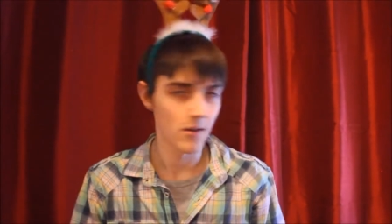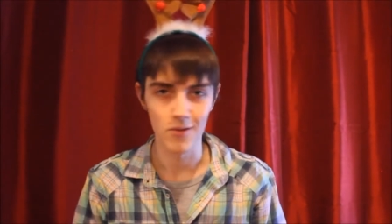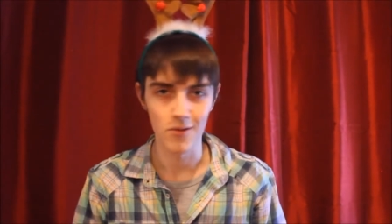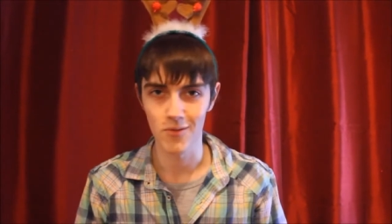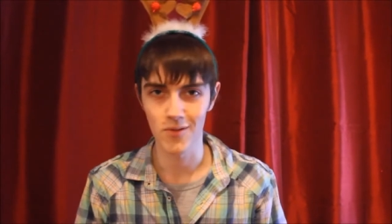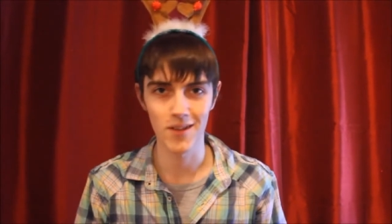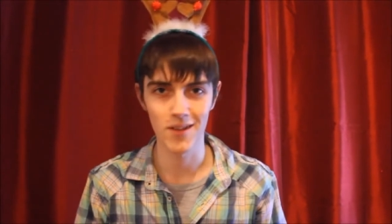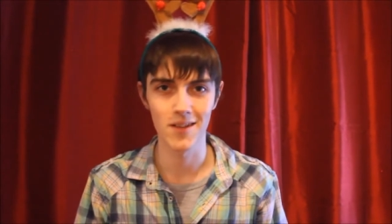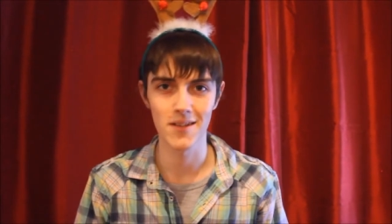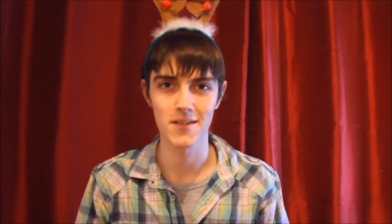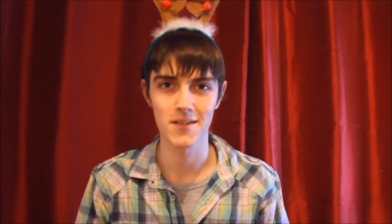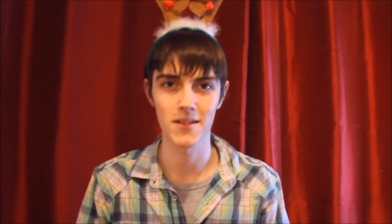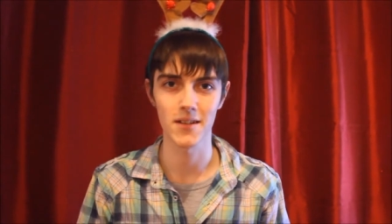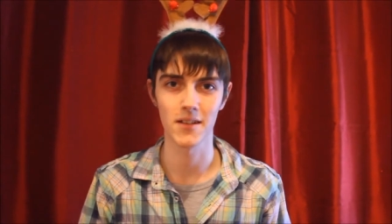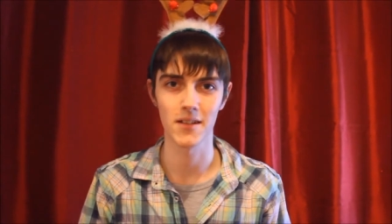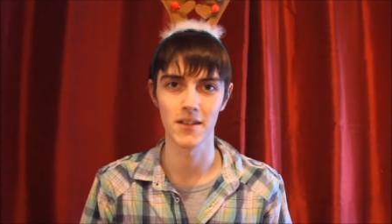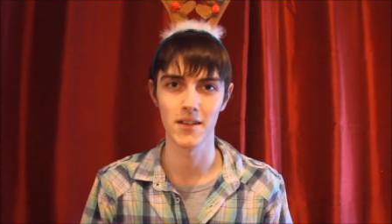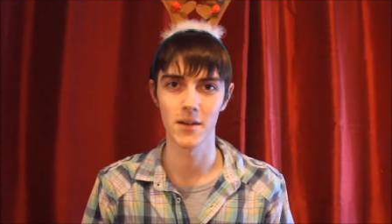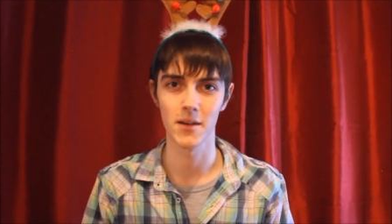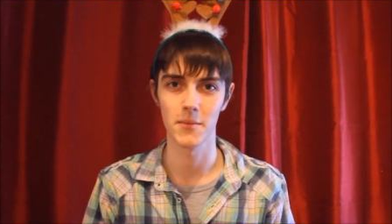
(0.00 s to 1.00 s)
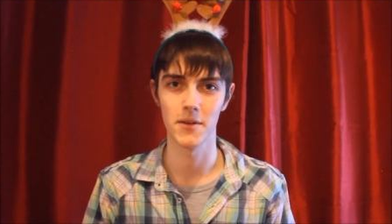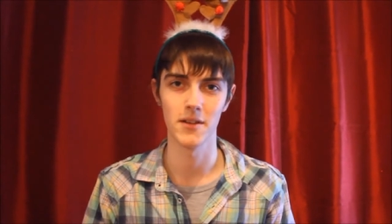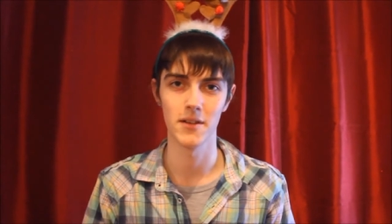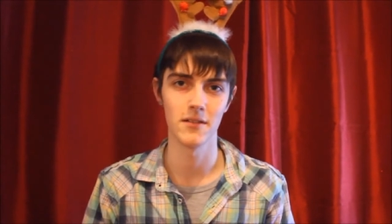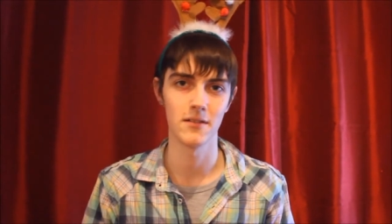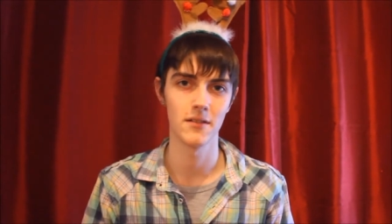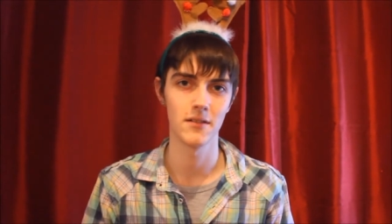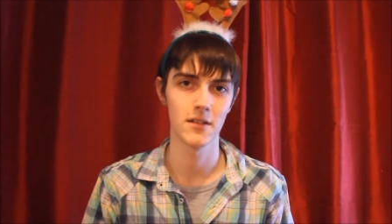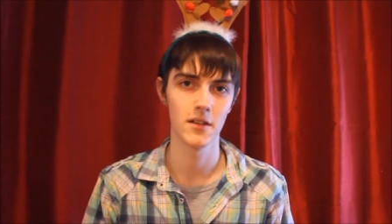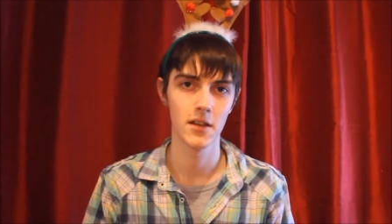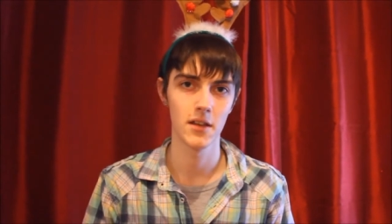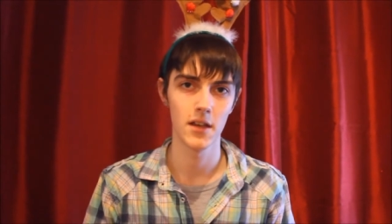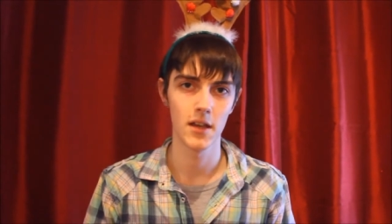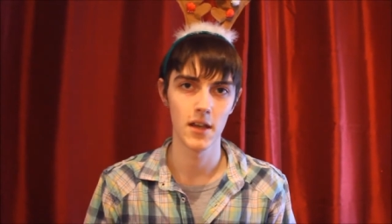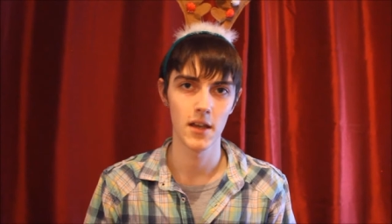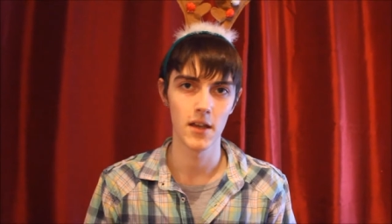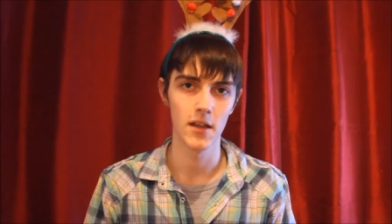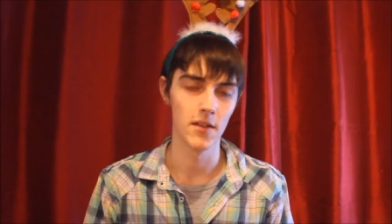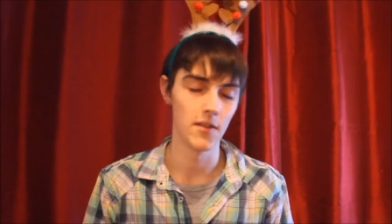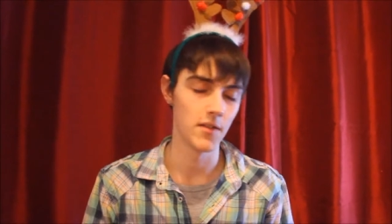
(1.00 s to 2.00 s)
Realistically, I mean,
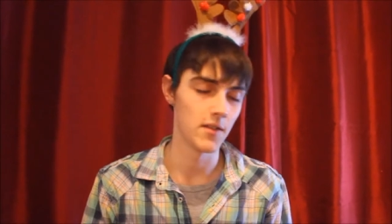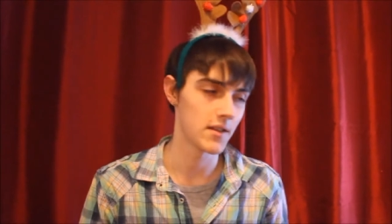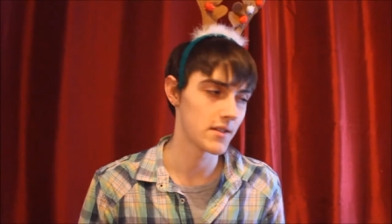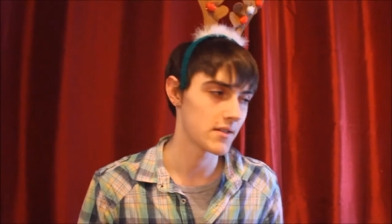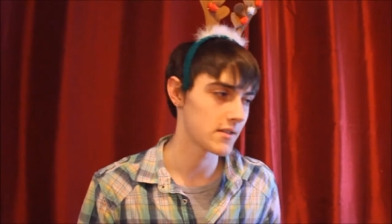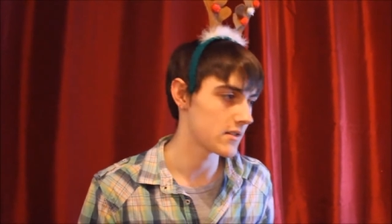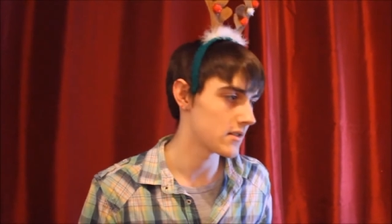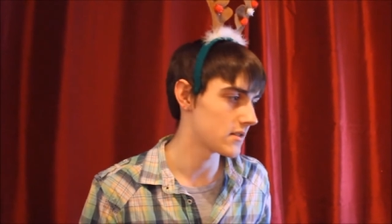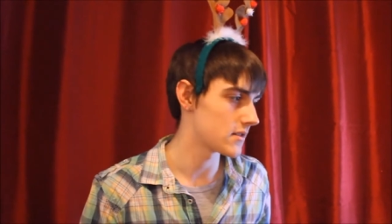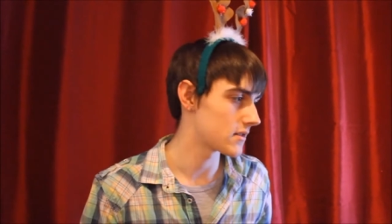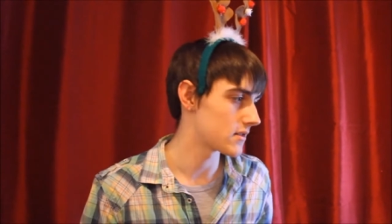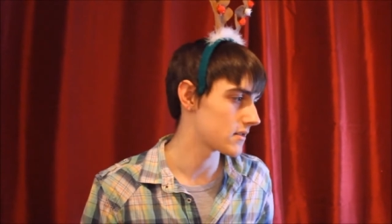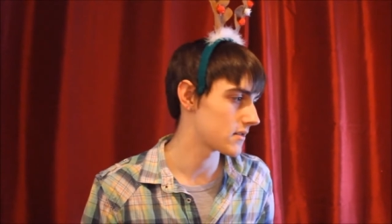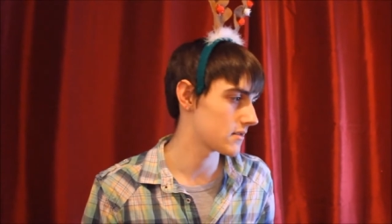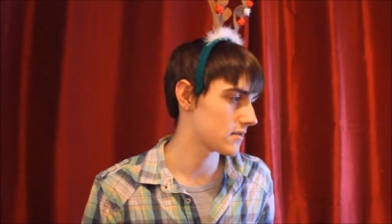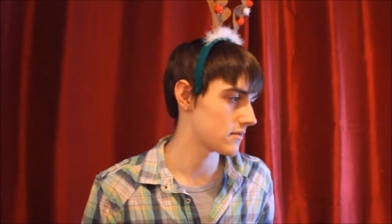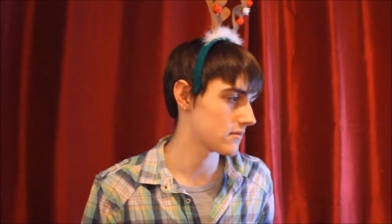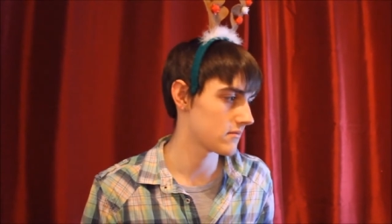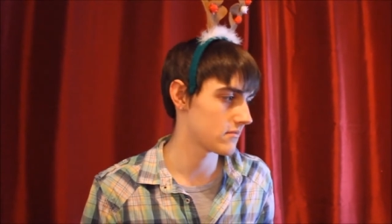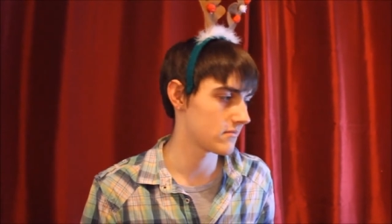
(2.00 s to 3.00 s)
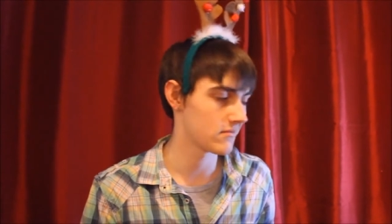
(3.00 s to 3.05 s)
this is